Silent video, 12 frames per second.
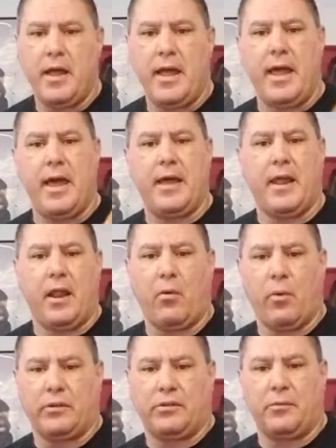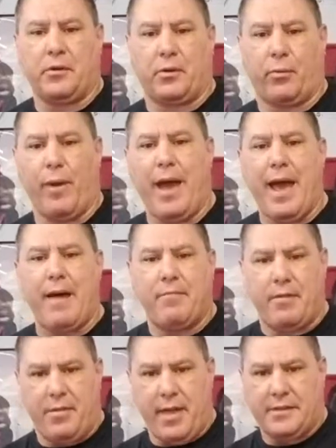And I don't want them to grab
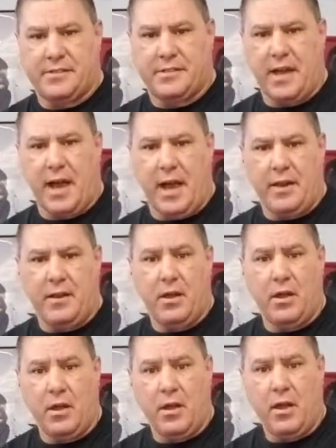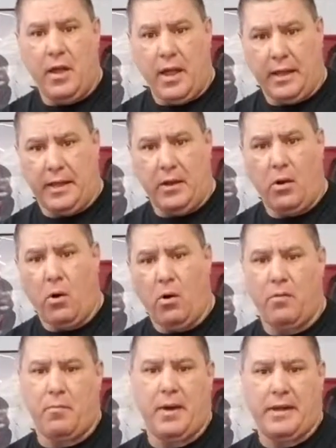that side and get a
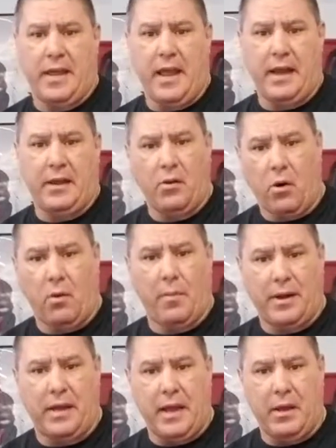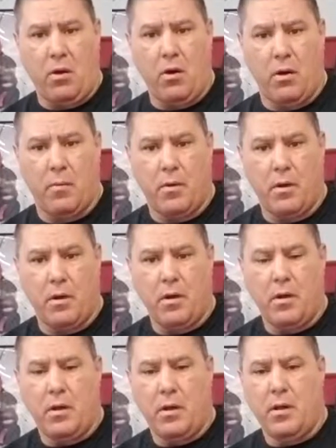hold of my cane or my cane arm.
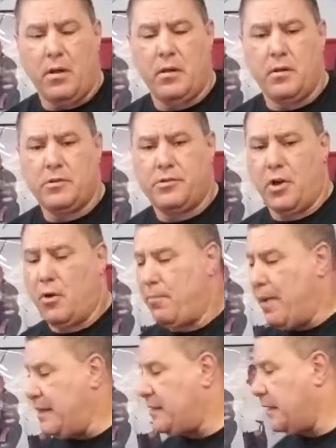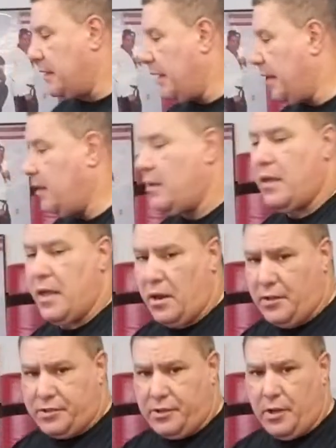So basically, and
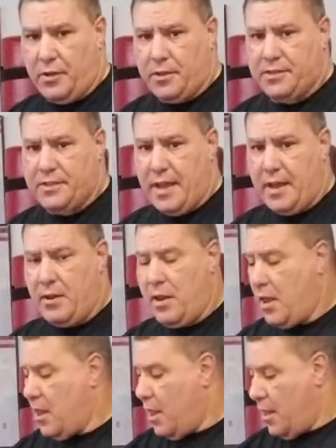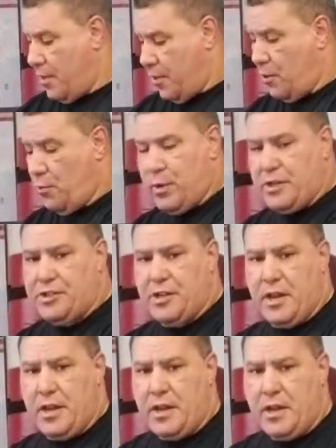I'll slow this down, they're reaching
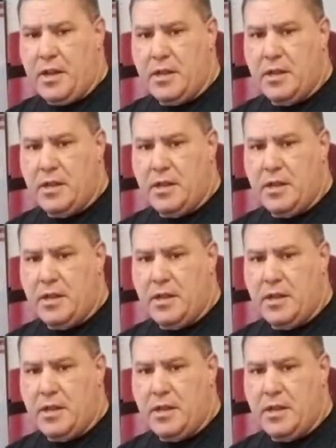in.